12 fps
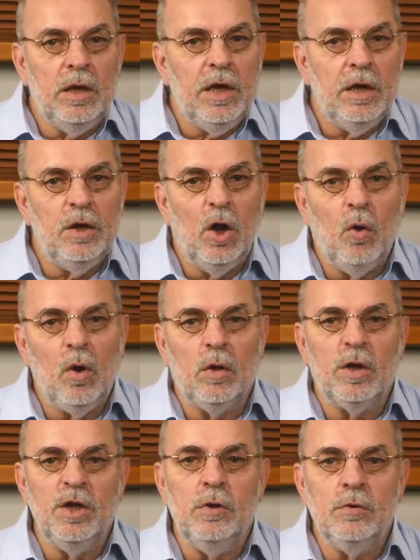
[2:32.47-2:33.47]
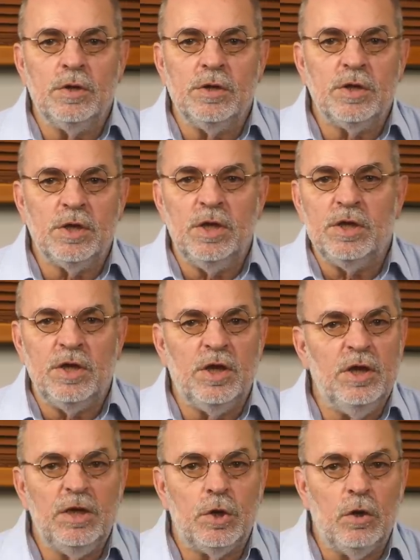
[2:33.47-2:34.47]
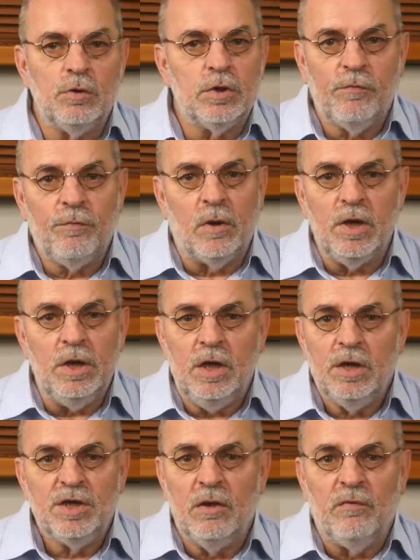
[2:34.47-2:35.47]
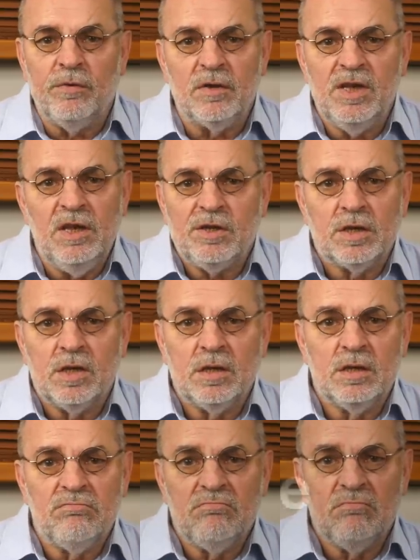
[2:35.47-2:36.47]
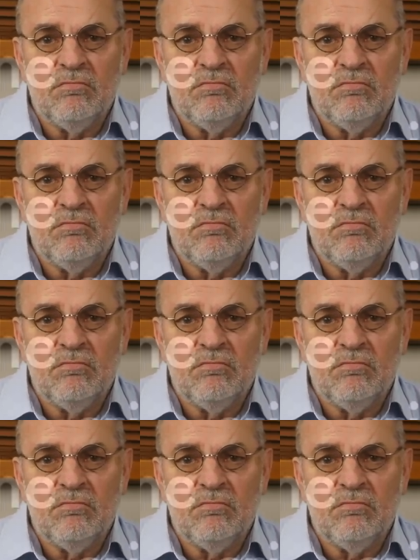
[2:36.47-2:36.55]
he no longer uses since it needs those funny silver discs.